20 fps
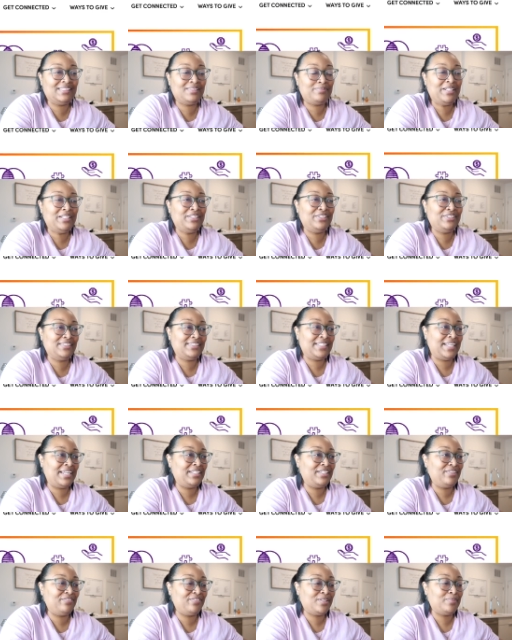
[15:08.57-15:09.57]
some
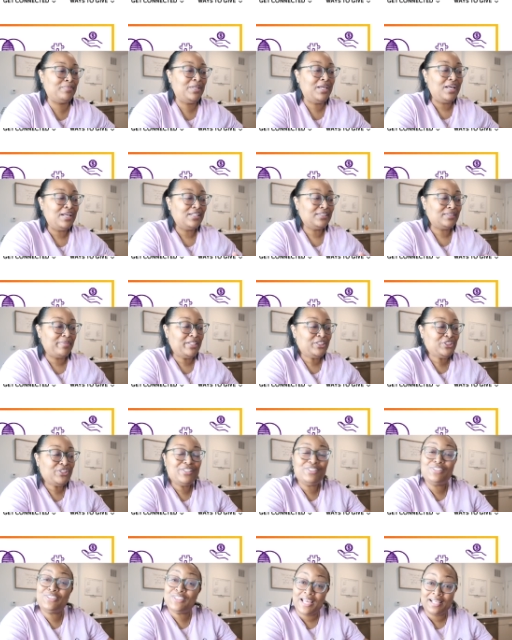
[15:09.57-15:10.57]
understanding from. So make sure
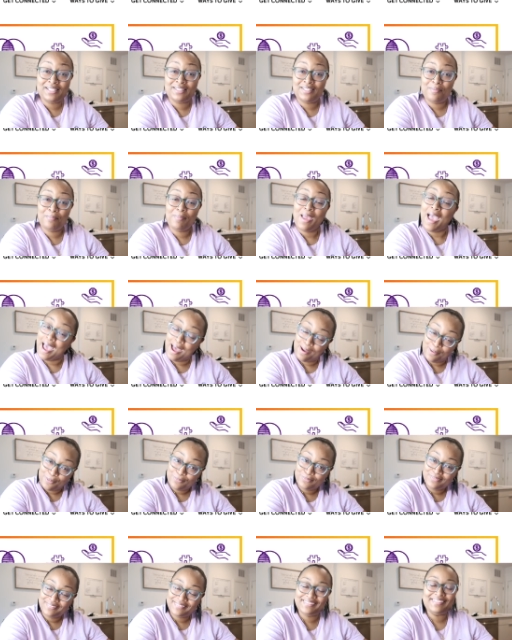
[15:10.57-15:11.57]
you check them
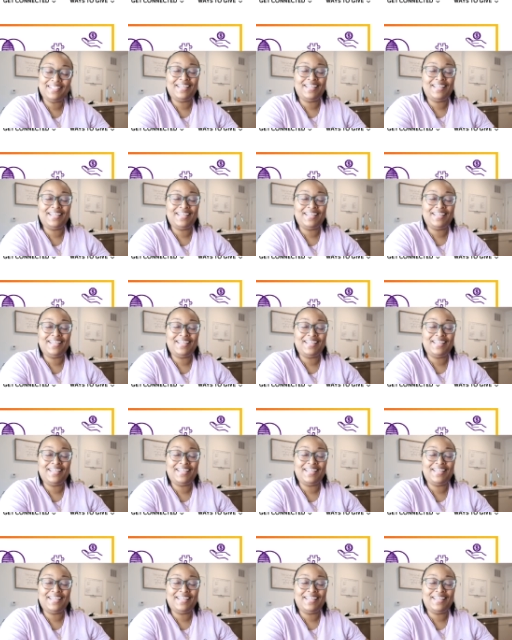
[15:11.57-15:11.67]
out.